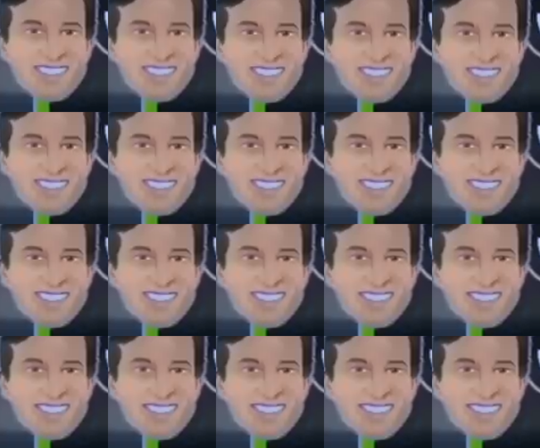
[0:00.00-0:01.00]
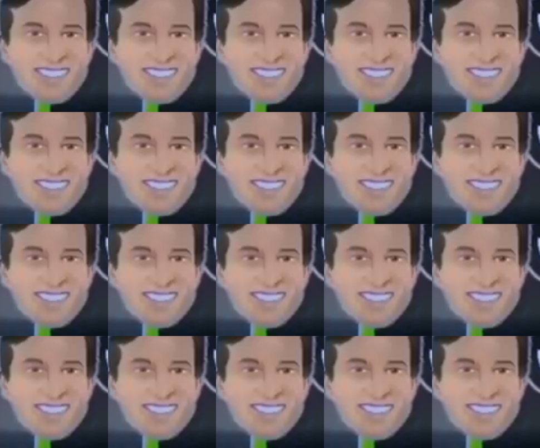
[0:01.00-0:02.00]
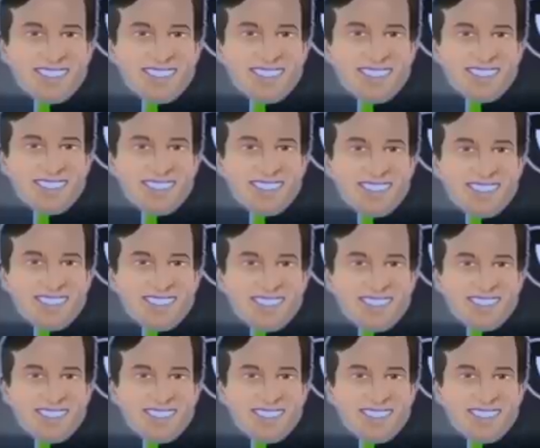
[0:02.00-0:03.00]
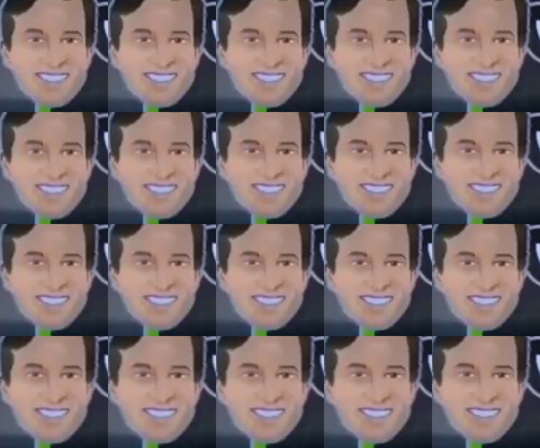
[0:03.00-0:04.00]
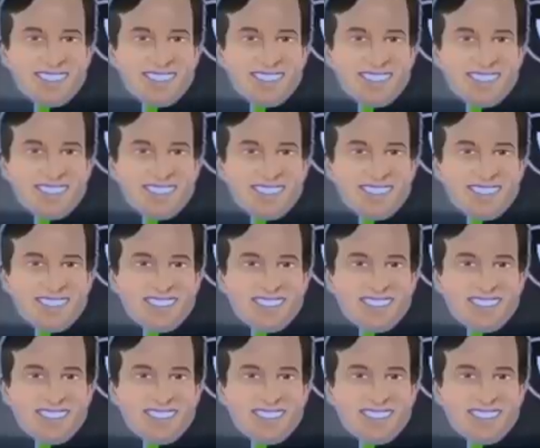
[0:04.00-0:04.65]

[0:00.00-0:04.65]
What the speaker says: No words are spoken by the person on screen.